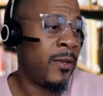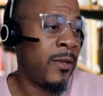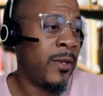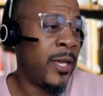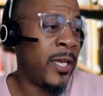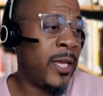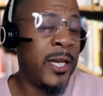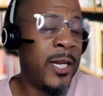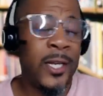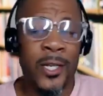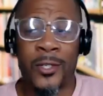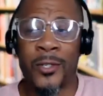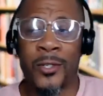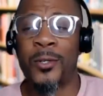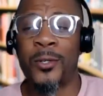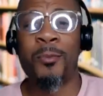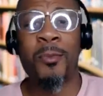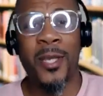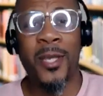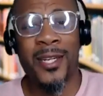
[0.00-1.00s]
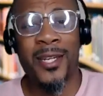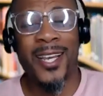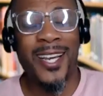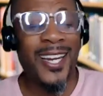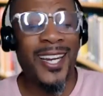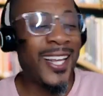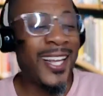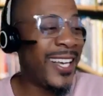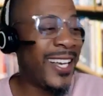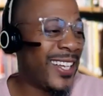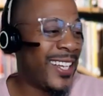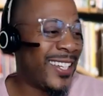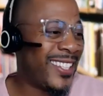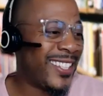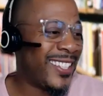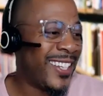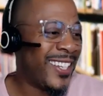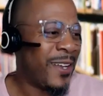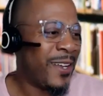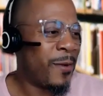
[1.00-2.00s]
In addition to the midday
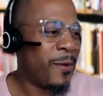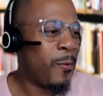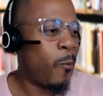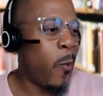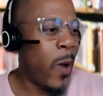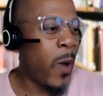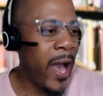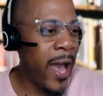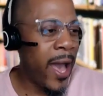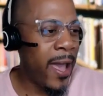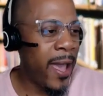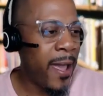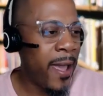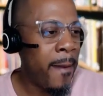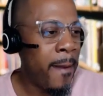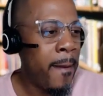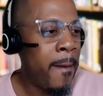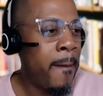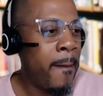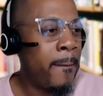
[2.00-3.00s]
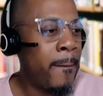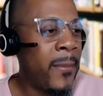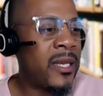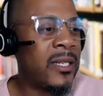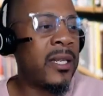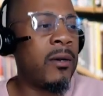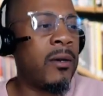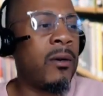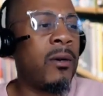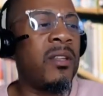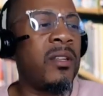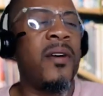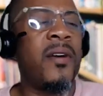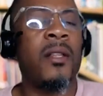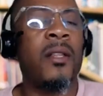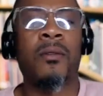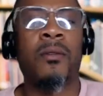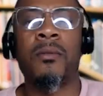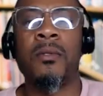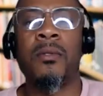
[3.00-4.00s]
class. Why? Because they will
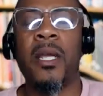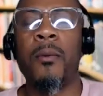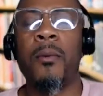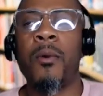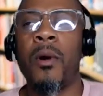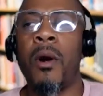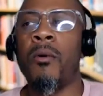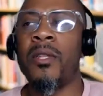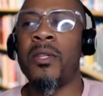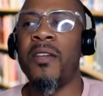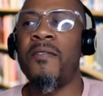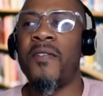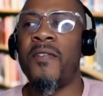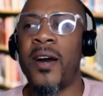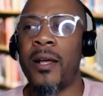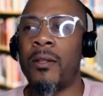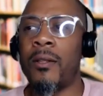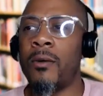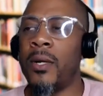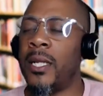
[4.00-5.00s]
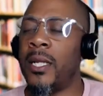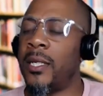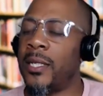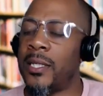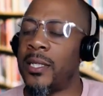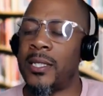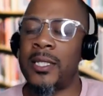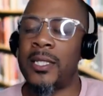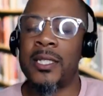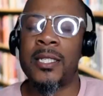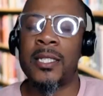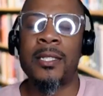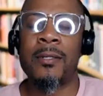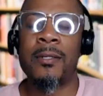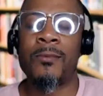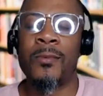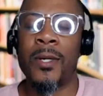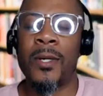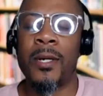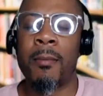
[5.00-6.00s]
only follow, and this is
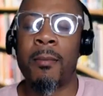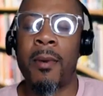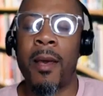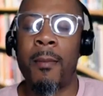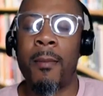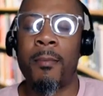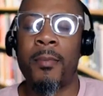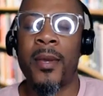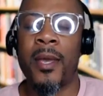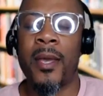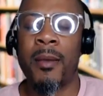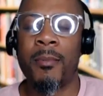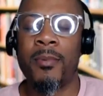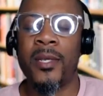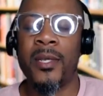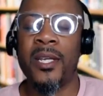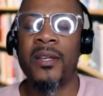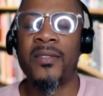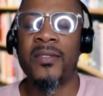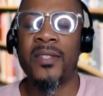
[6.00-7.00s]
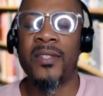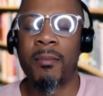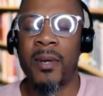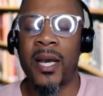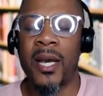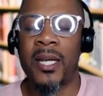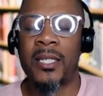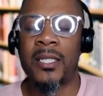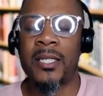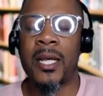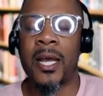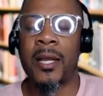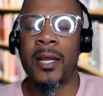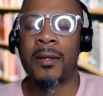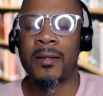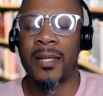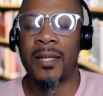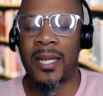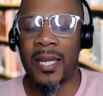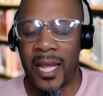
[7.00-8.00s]
one of my pet peeves in my
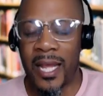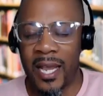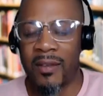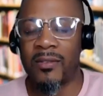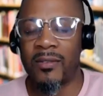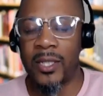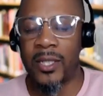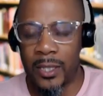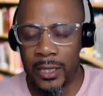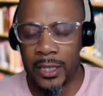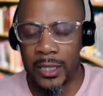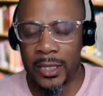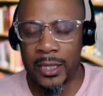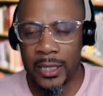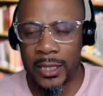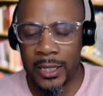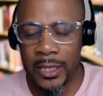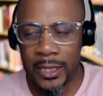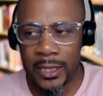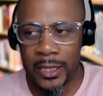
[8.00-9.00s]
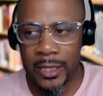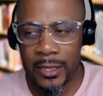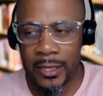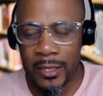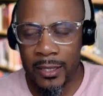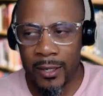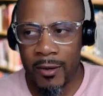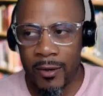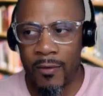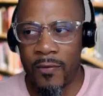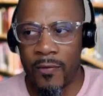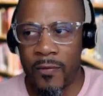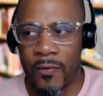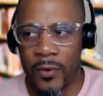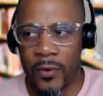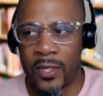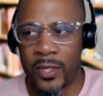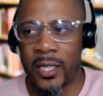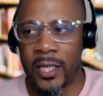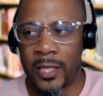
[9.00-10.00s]
entire livelihood of
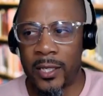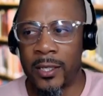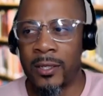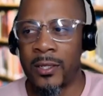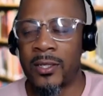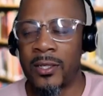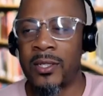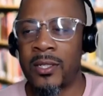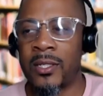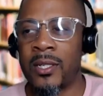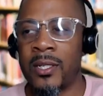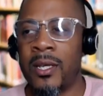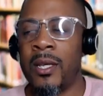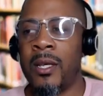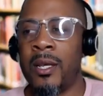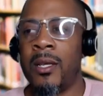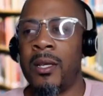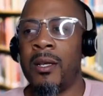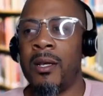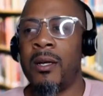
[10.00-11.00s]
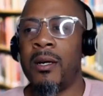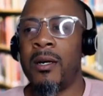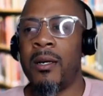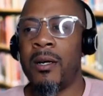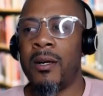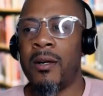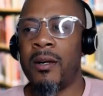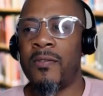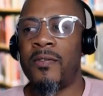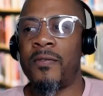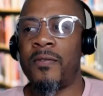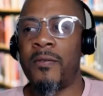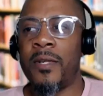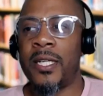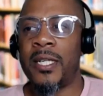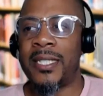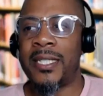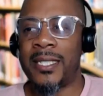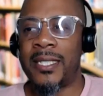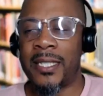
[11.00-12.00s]
40 years of
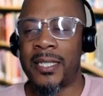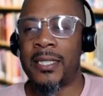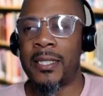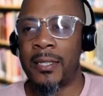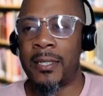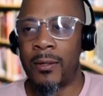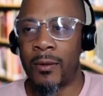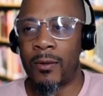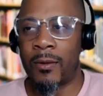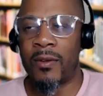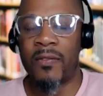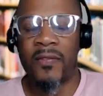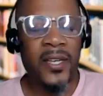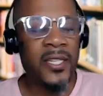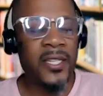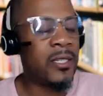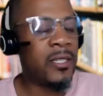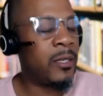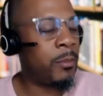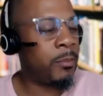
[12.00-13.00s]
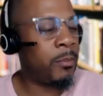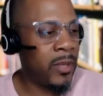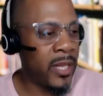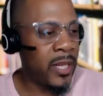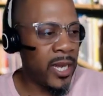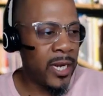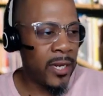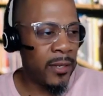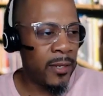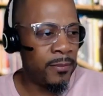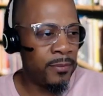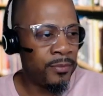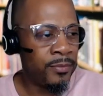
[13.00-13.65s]
existence on the face of the planet.